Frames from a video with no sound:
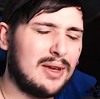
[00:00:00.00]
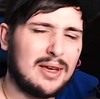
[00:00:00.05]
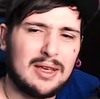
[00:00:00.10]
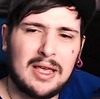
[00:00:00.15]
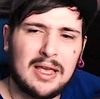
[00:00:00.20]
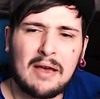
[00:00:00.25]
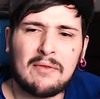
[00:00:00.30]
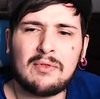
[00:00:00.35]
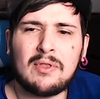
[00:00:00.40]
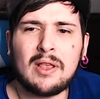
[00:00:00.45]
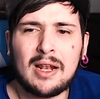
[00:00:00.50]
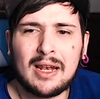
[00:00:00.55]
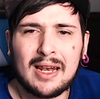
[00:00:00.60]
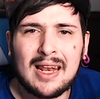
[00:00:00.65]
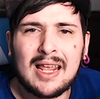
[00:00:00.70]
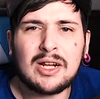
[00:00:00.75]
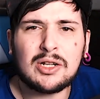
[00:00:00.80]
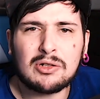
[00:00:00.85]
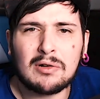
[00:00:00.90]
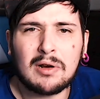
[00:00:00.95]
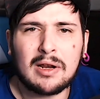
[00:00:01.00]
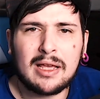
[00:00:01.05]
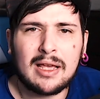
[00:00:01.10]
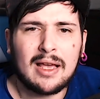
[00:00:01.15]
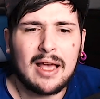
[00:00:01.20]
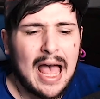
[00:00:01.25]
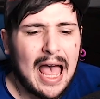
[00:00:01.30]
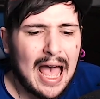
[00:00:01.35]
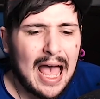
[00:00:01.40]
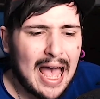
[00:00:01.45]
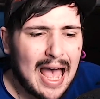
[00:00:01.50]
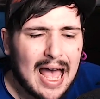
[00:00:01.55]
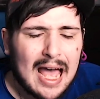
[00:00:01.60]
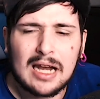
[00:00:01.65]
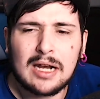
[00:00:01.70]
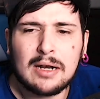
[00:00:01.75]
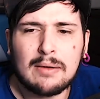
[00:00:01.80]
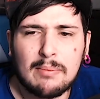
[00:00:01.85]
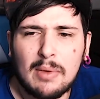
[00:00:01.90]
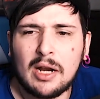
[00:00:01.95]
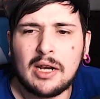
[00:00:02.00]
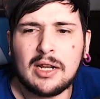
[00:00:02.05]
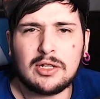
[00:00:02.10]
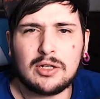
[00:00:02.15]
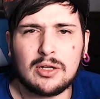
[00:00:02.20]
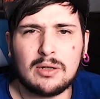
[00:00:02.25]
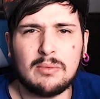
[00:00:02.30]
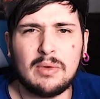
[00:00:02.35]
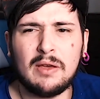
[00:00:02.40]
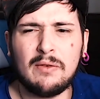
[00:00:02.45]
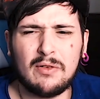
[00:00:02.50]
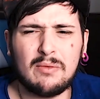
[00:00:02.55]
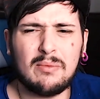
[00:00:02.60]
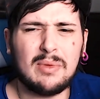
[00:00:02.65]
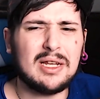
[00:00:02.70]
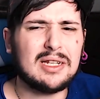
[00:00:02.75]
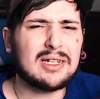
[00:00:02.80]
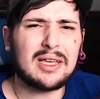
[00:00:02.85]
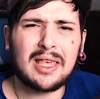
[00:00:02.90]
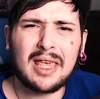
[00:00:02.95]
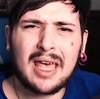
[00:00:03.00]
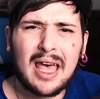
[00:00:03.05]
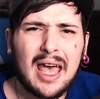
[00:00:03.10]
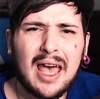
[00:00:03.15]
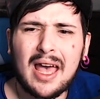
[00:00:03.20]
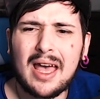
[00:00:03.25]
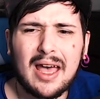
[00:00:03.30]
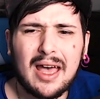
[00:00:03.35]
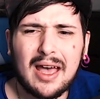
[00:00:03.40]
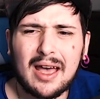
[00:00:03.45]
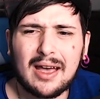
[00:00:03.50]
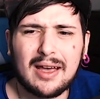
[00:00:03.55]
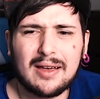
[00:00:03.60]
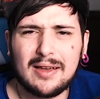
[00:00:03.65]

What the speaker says: You have to literally hand money to me for me to care.